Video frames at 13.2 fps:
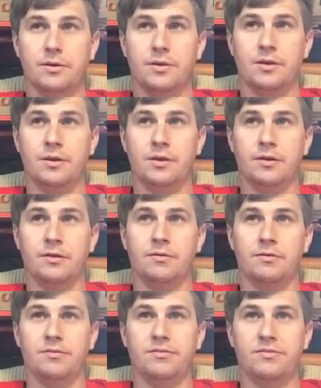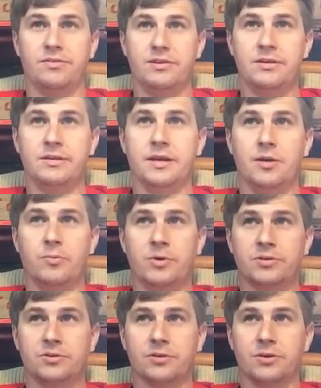and seeing how
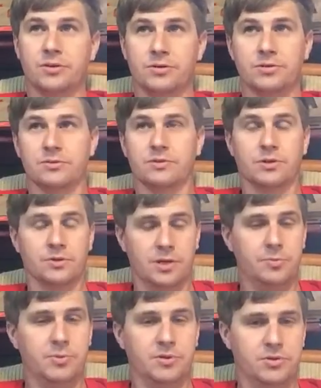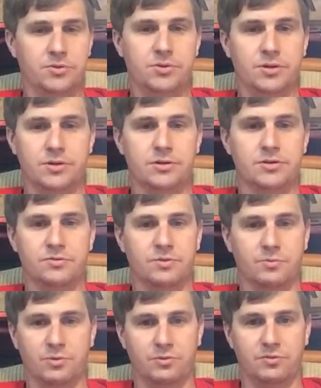much the girls have grown up in 2 years
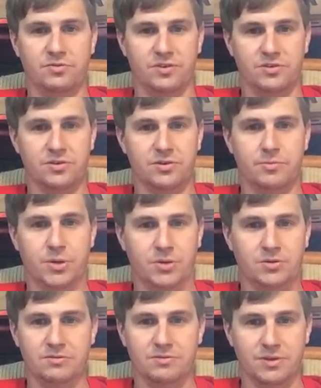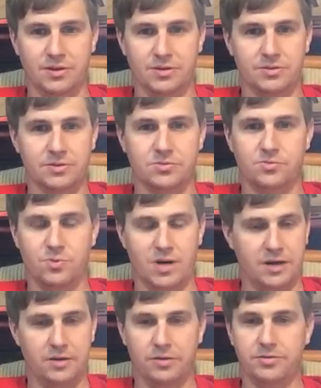from when we first started posting videos is
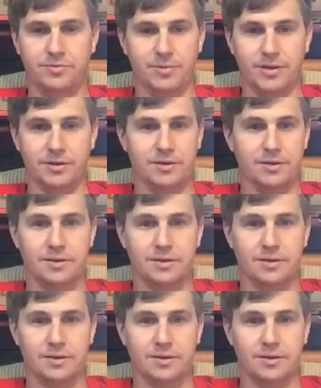wild to me.